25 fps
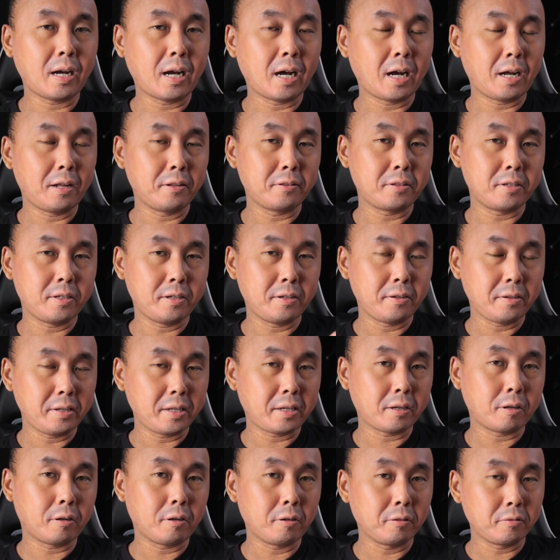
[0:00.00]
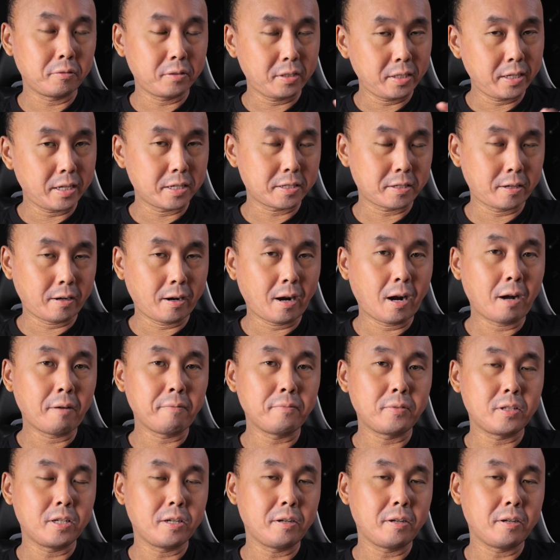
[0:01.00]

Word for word: are the Nikon DSLR,